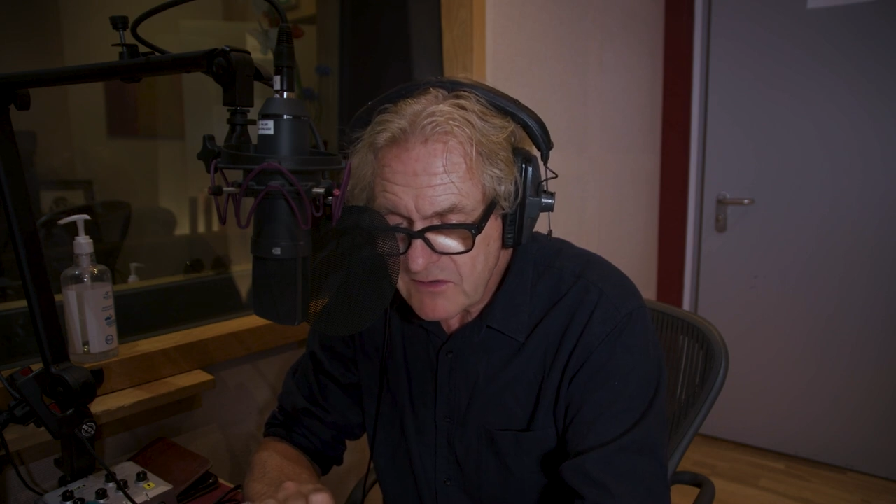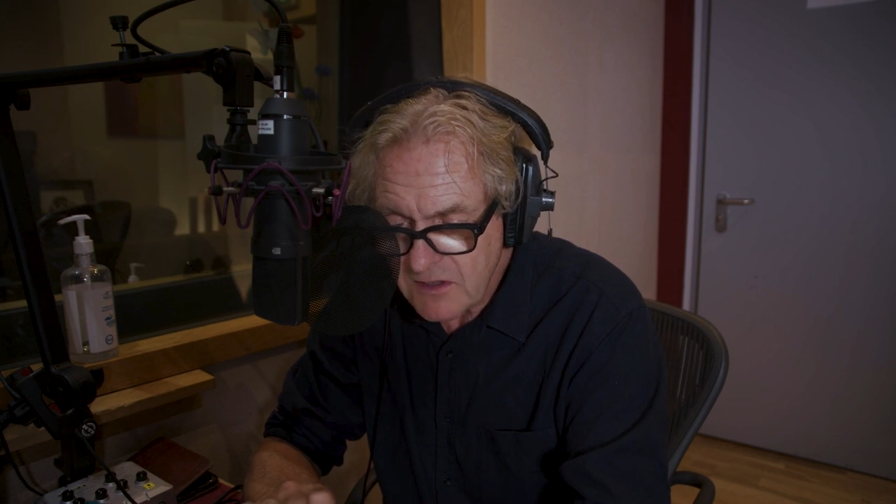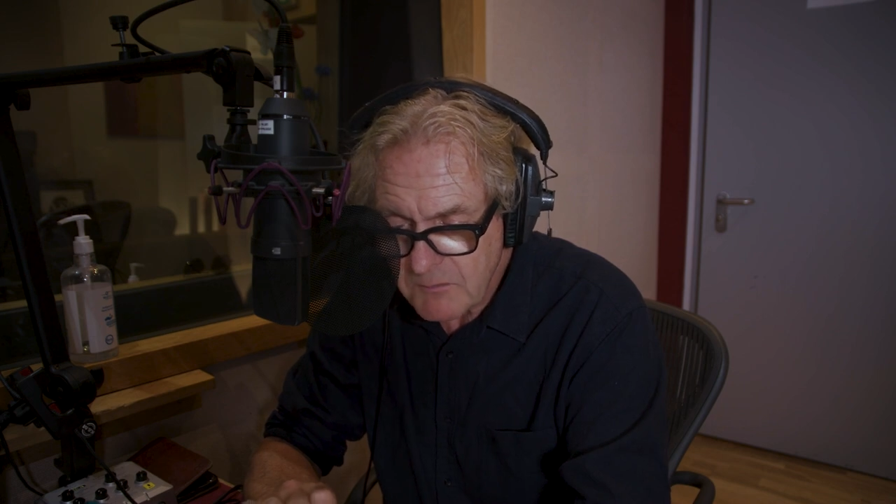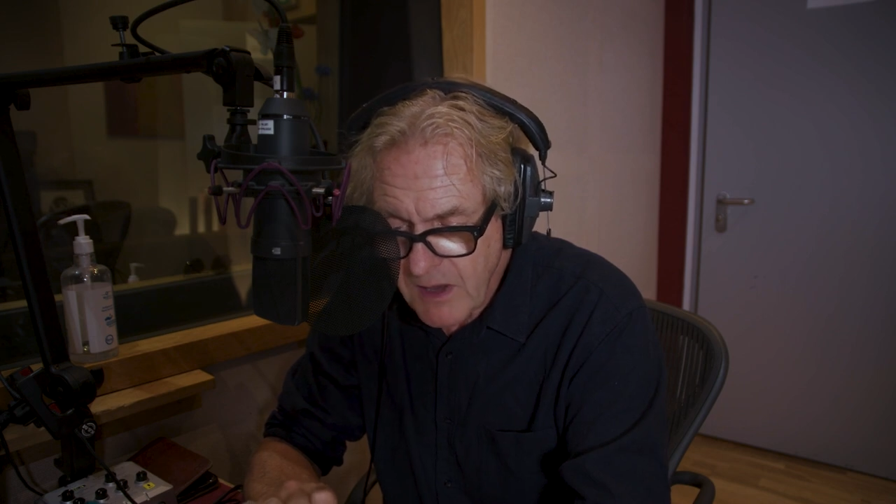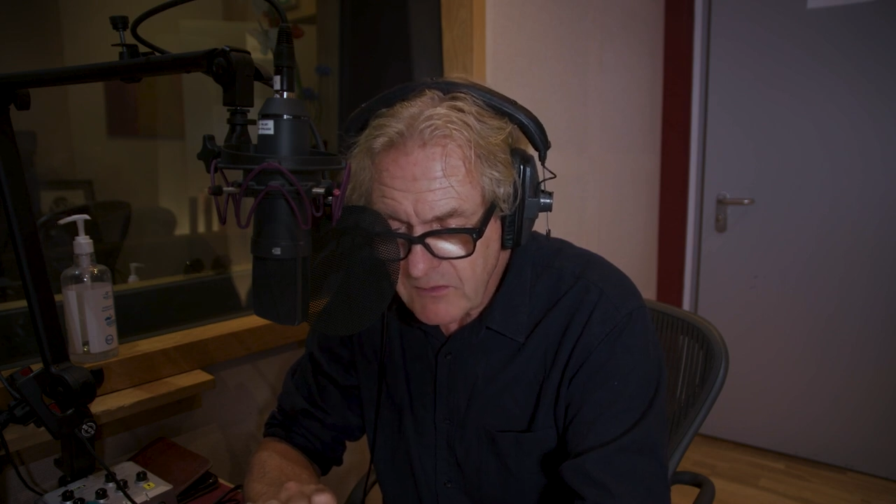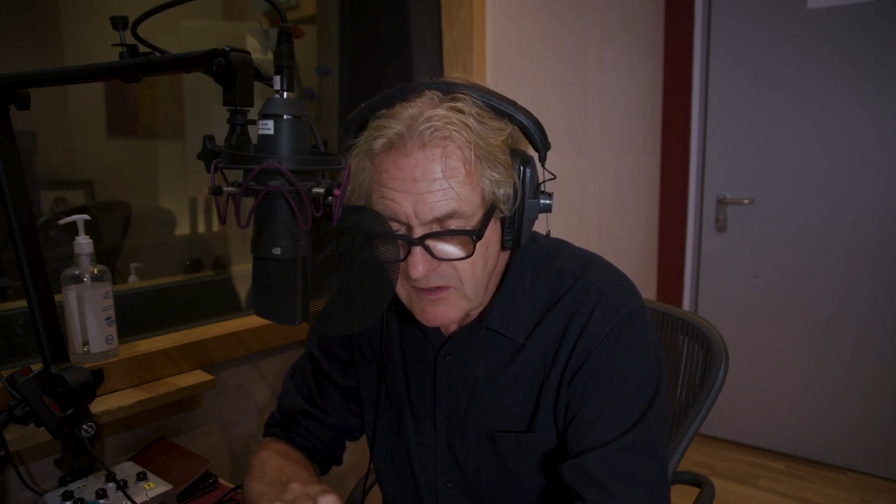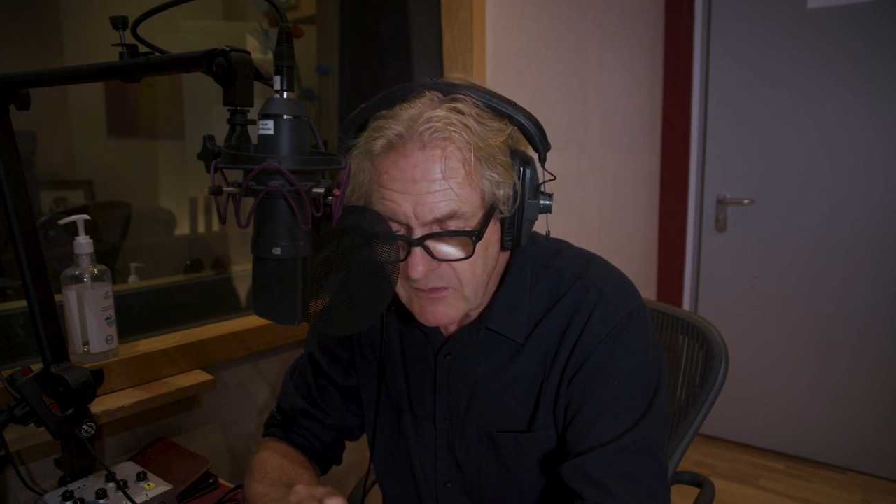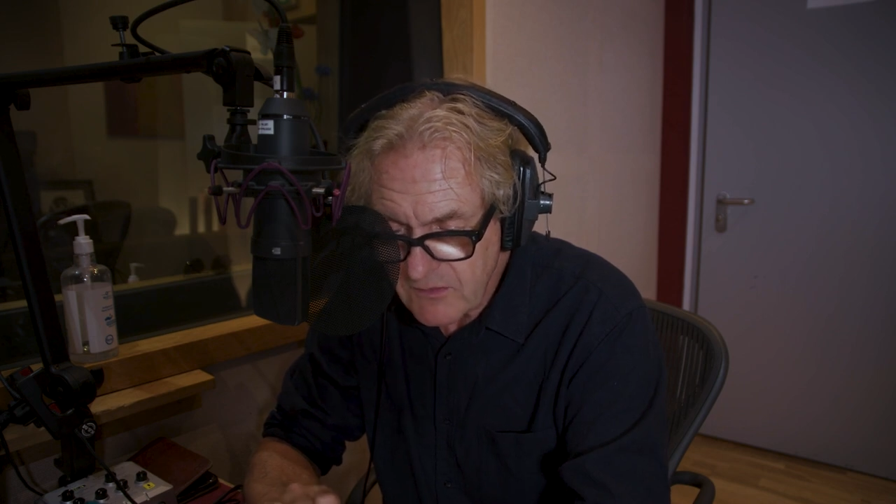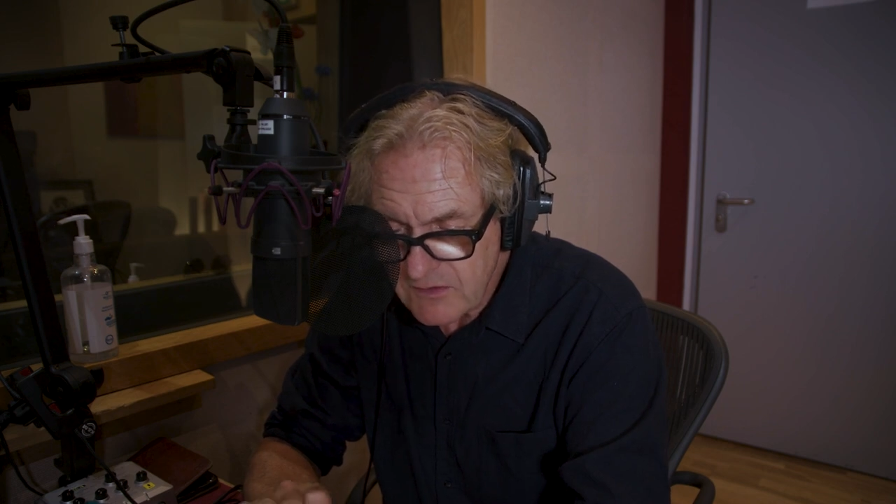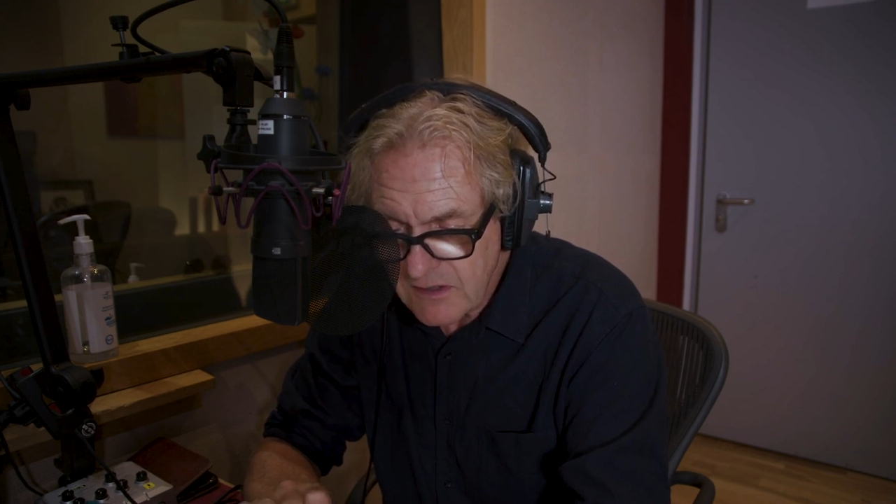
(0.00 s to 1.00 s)
and
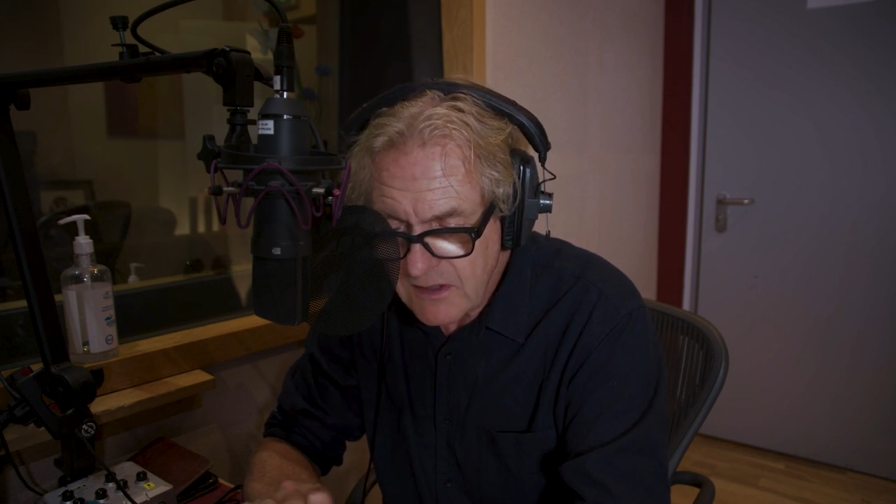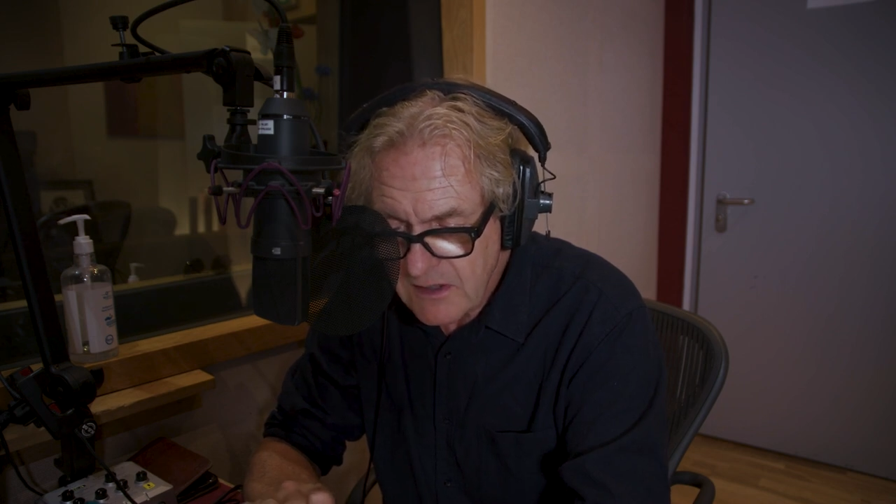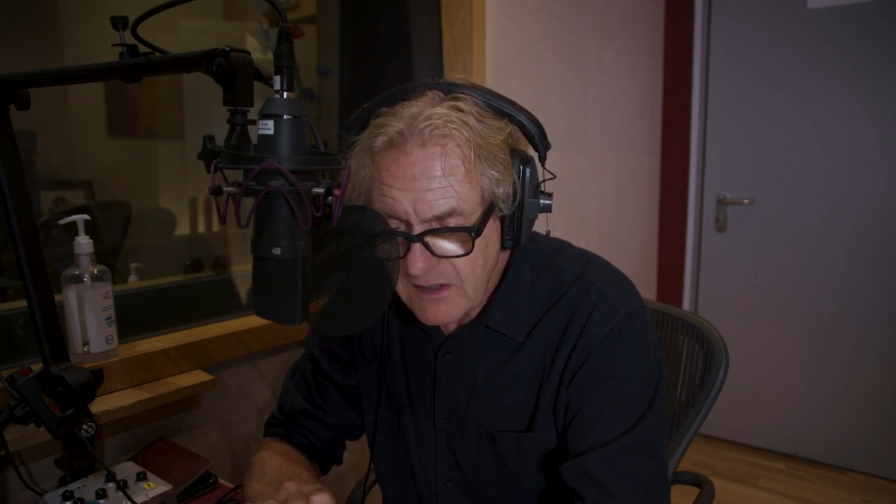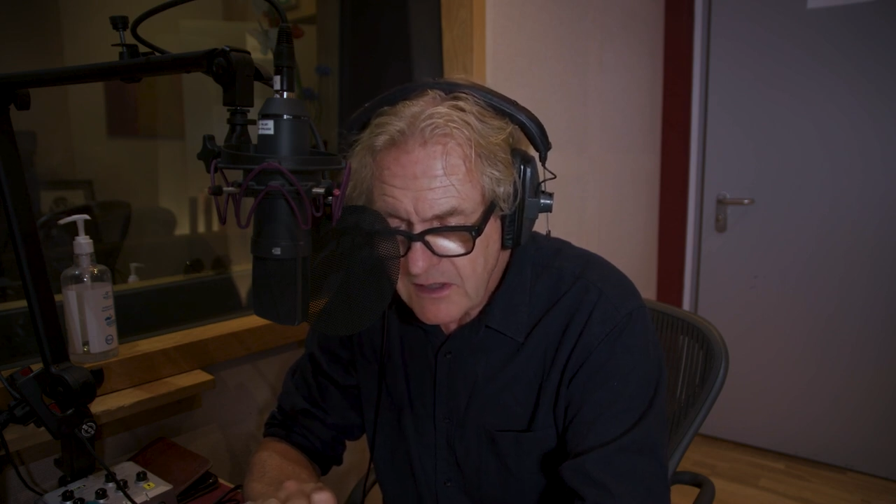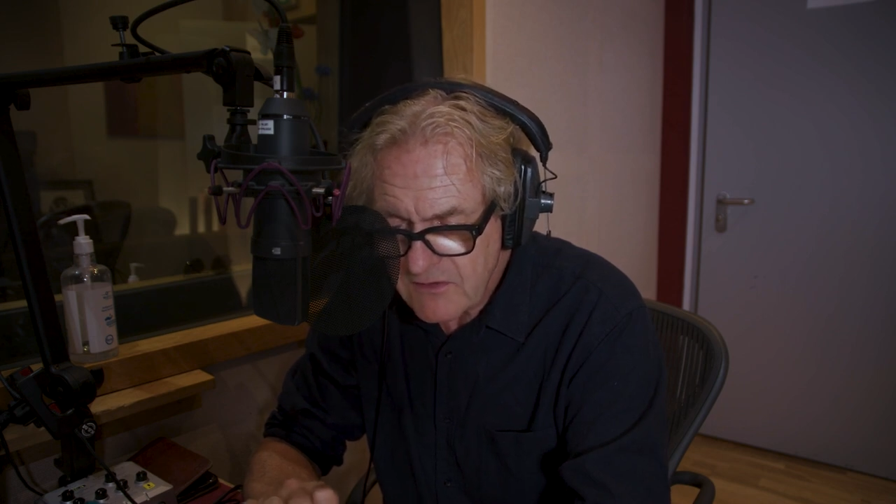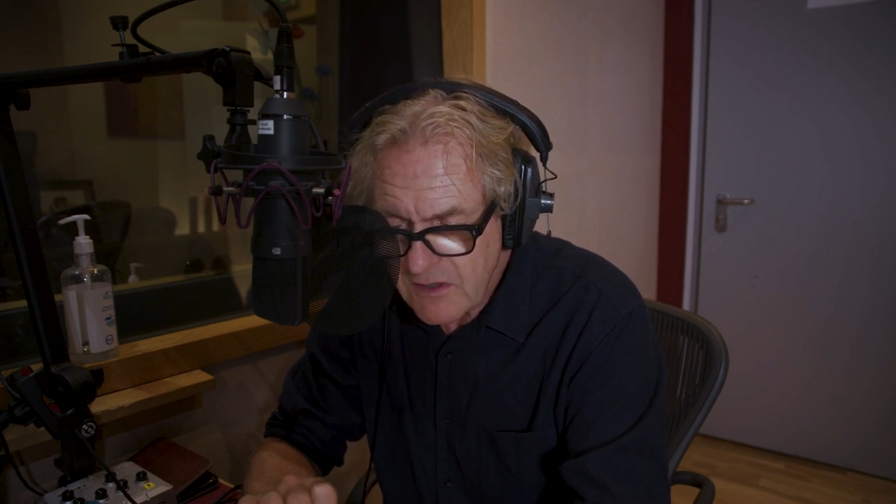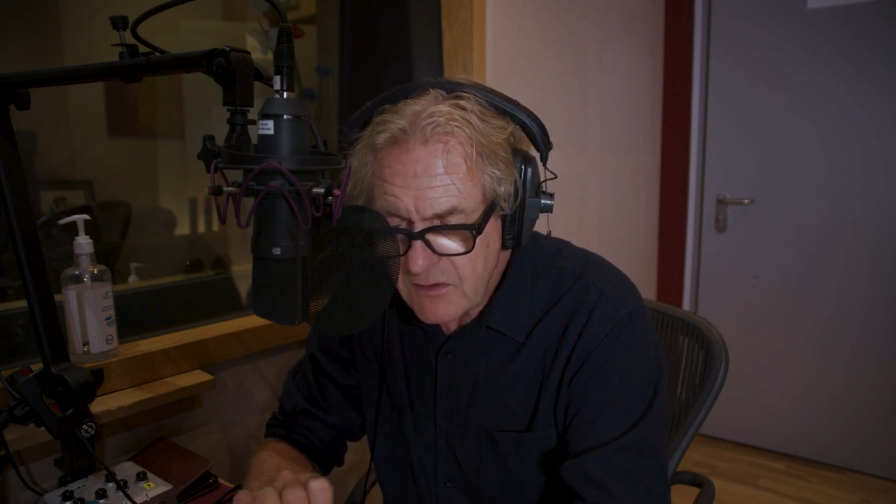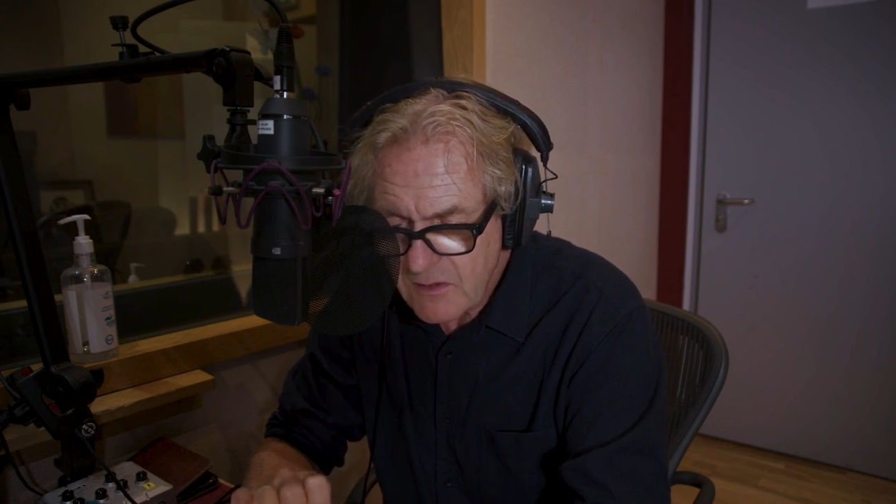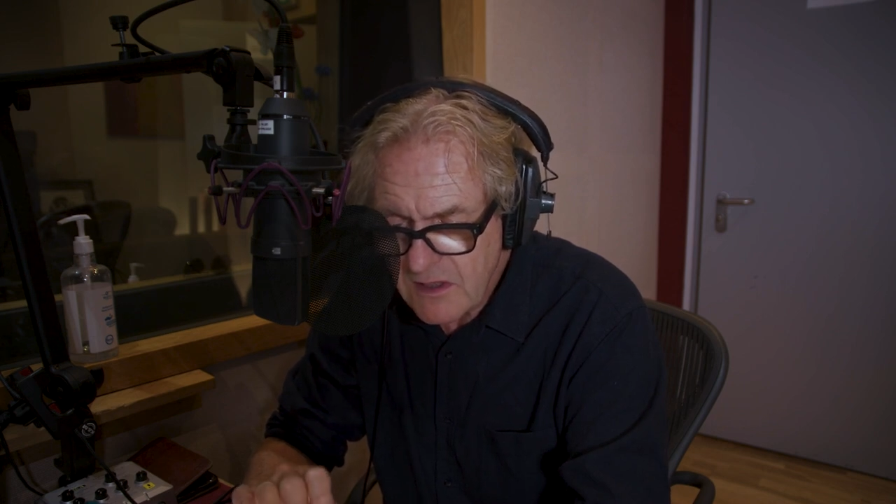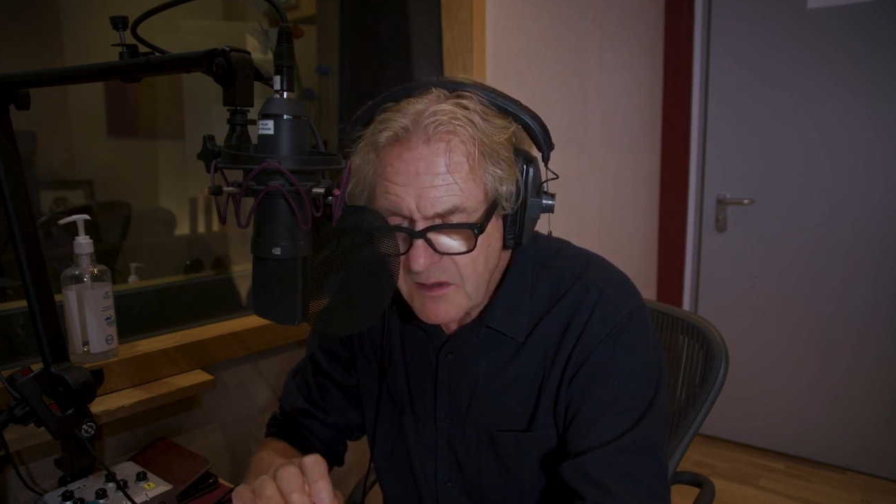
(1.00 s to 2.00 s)
mountains, as though in